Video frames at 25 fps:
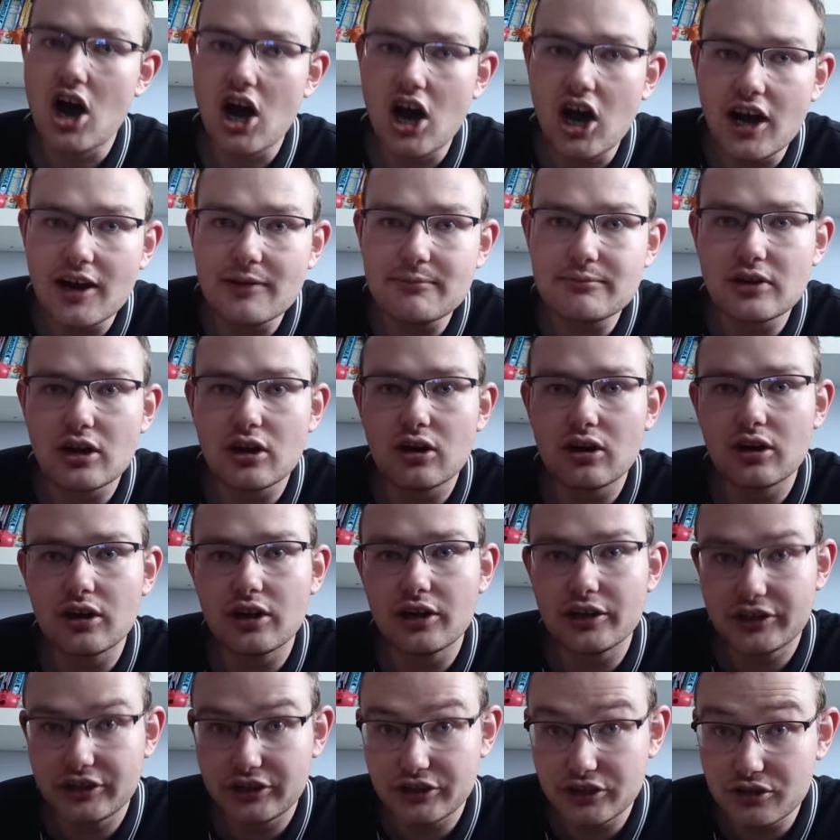I'm not
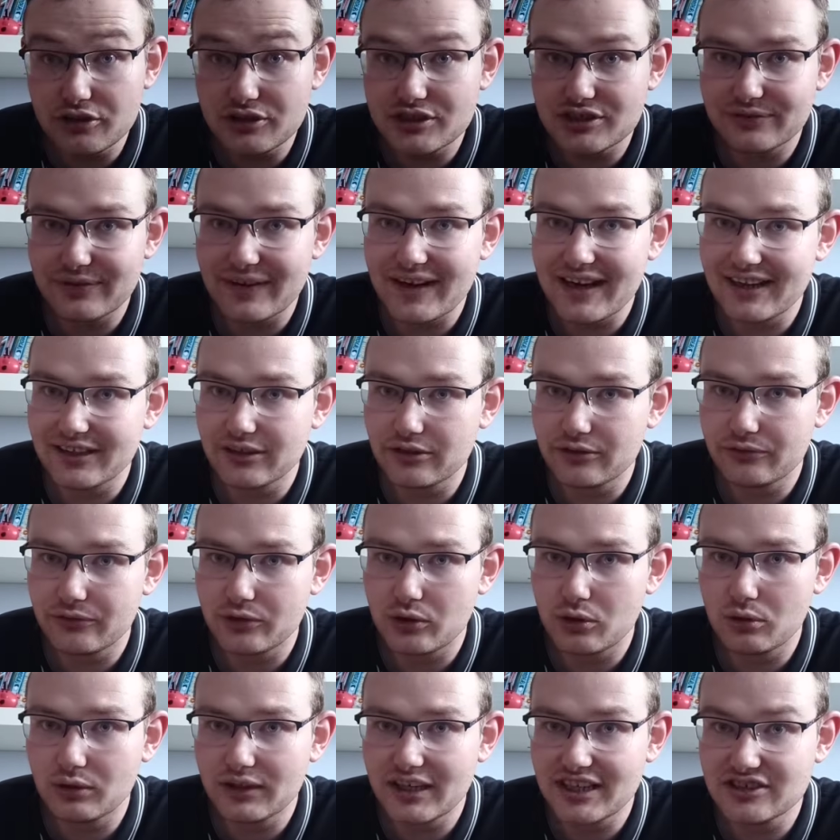a huge fan of
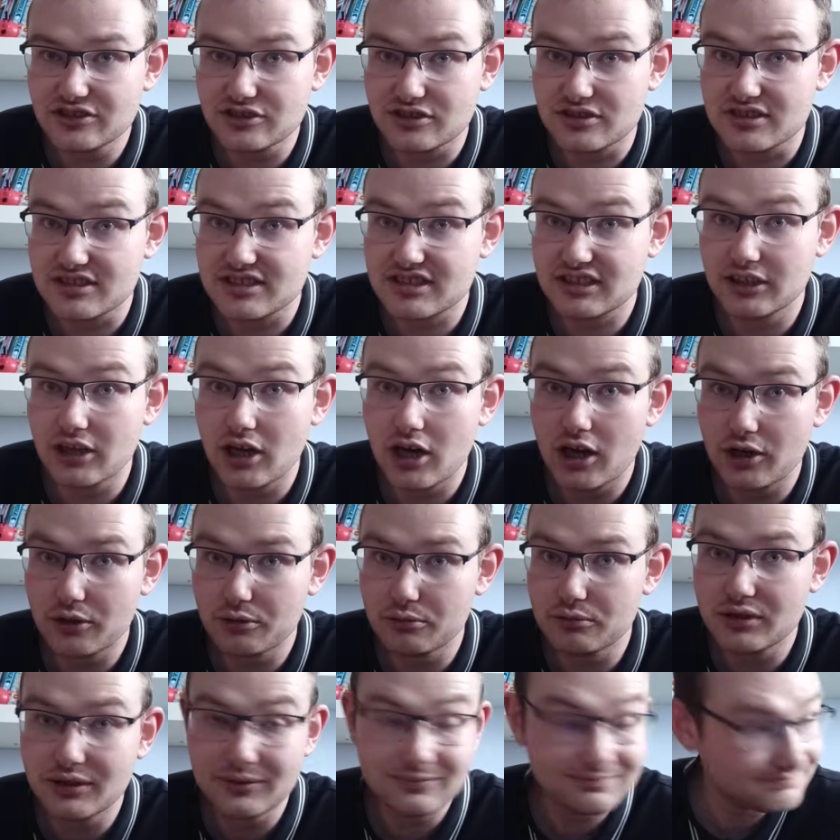All Engines
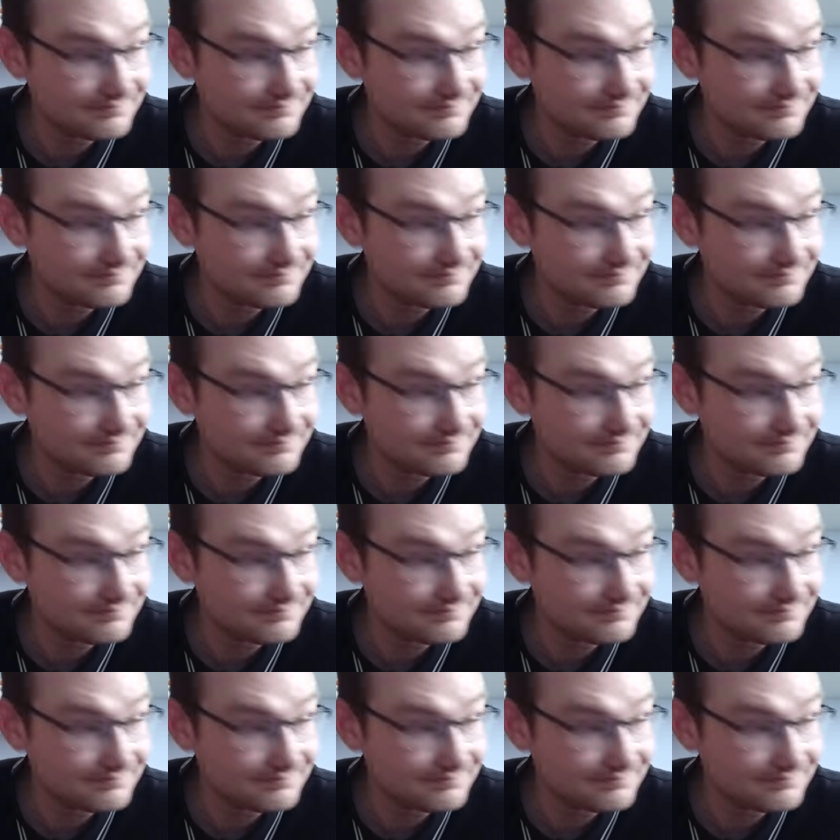Go.